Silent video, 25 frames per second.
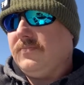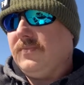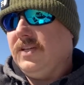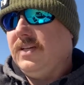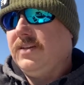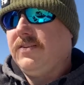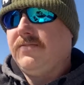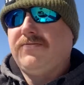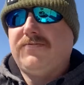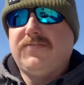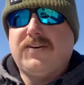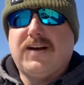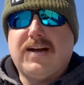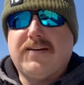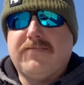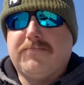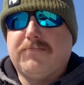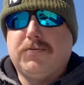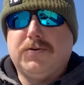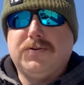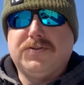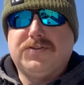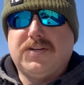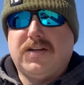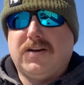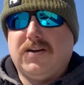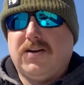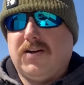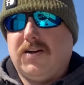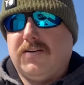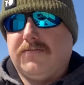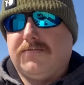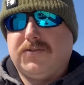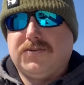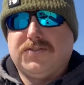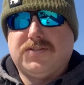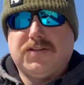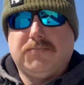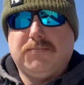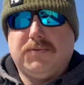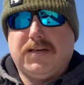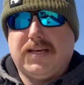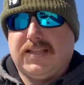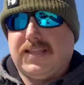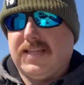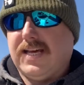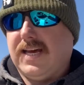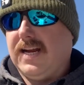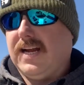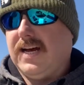like 5% off or something
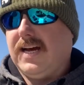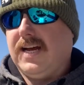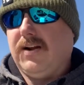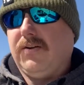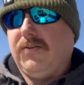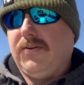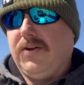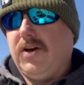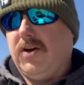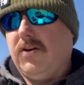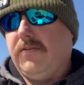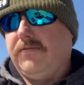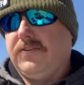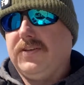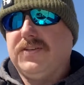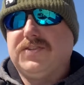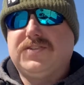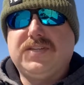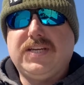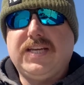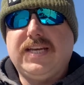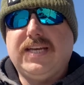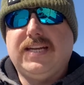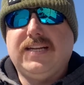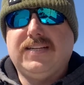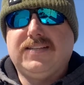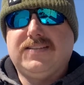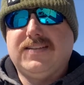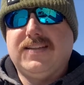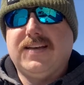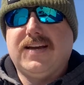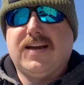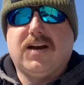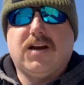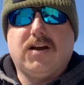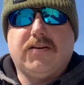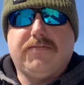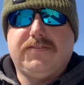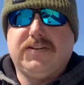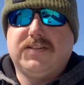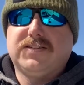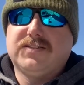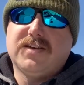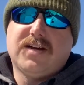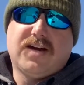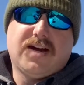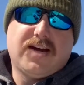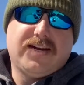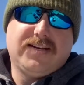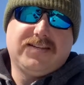like that. I don't know. If you see it, it's there. If it's
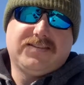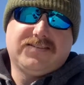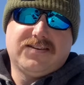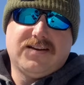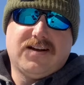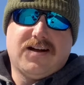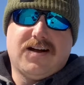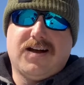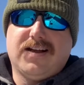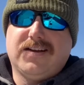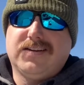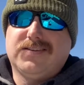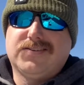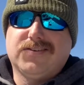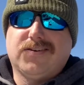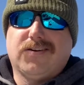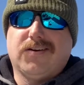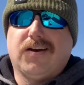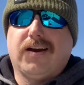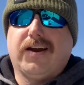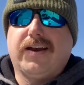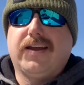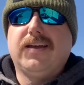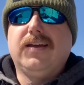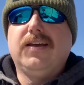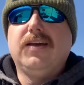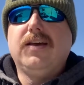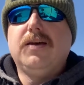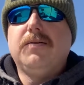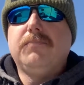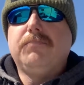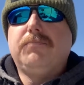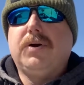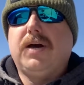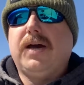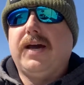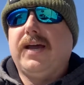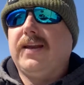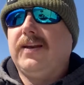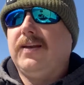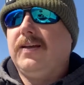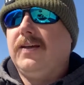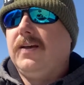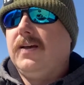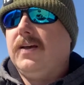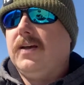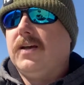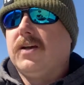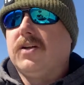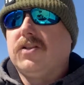not, it's not. Sorry. But
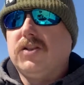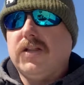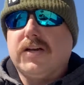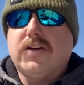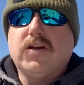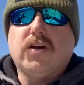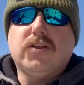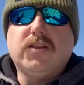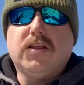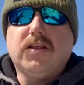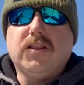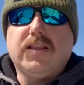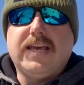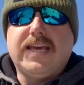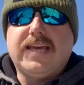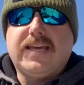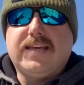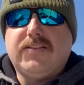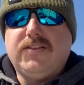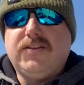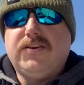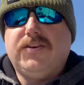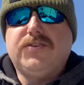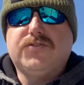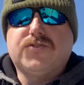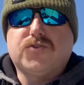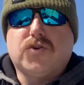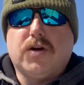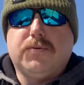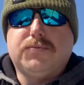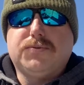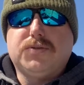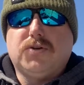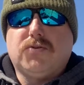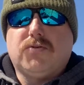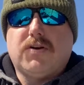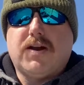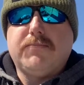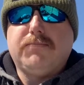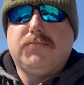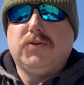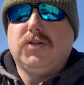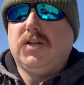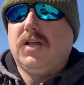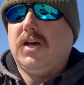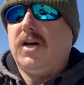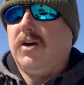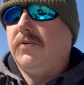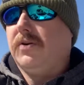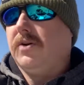click on the link in the description right
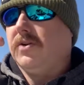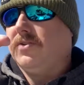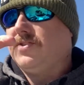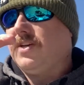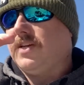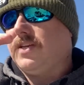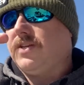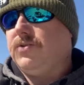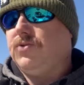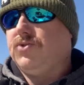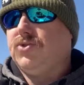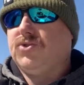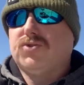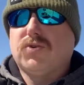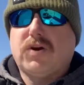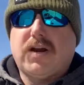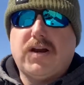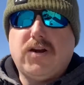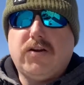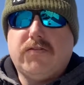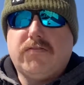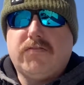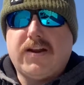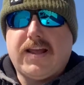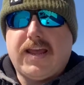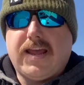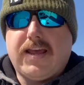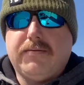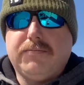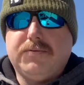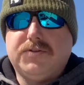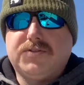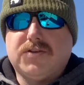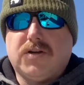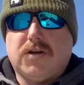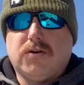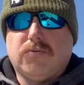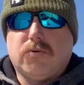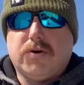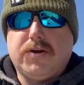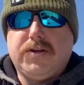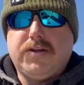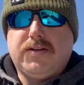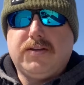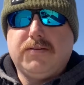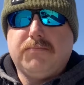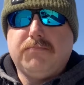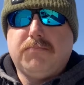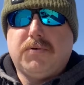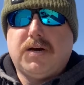below. It'll take you straight over to Amazon where you
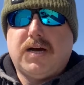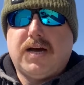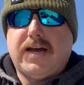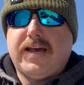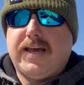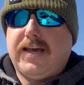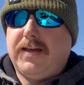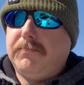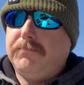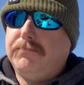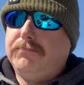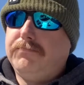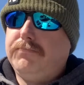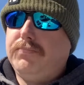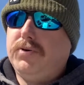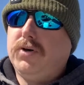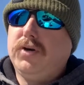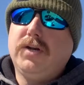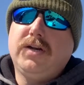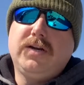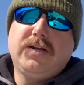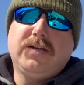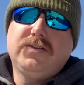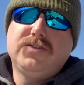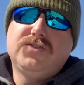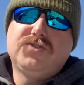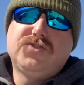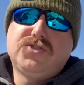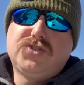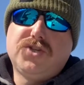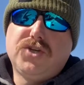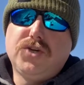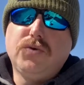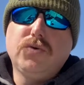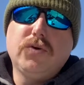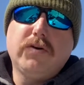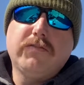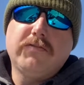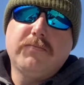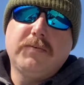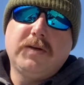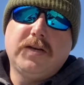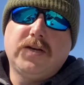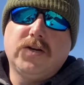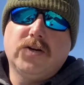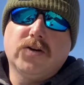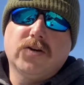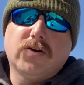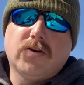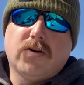can buy it. Put two of them in
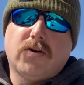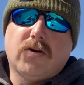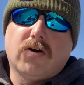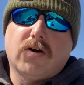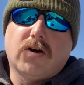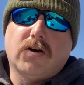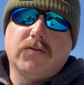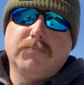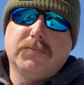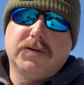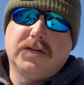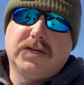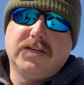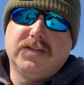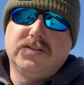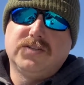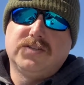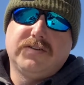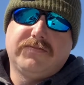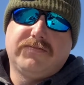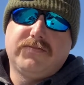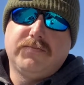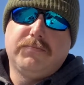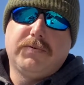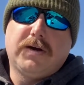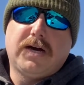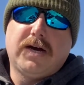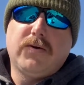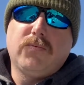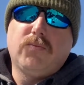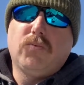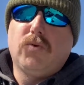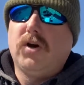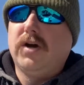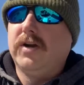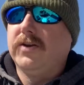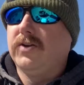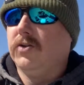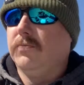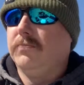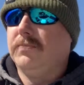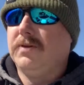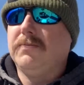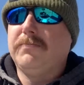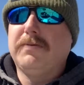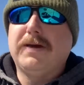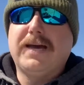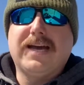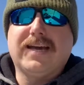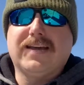your cart, because if you buy one, you'll
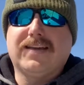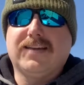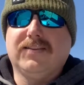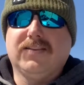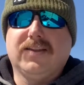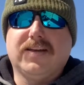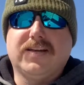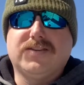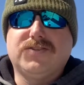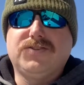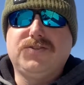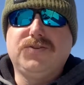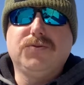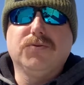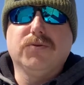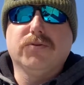be back in like 2